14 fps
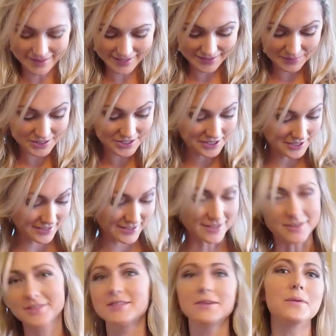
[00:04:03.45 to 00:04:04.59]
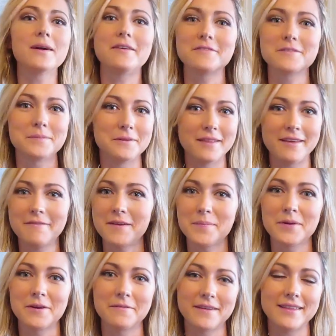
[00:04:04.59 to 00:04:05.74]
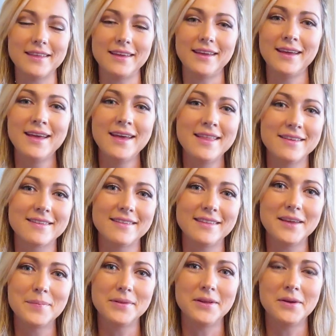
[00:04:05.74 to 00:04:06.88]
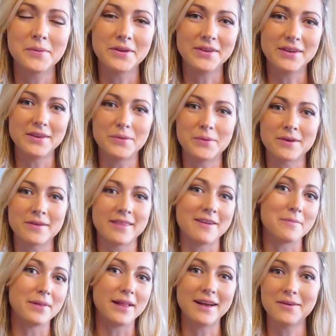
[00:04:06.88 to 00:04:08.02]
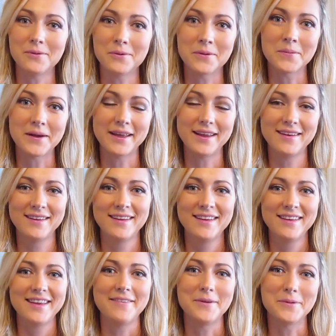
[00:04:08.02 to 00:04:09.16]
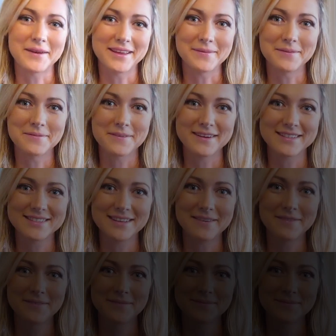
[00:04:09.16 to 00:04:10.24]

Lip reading: These shirts are so comfortable, they fit perfectly. There's a link below where you can order. They have black or white if you want to get one for yourself.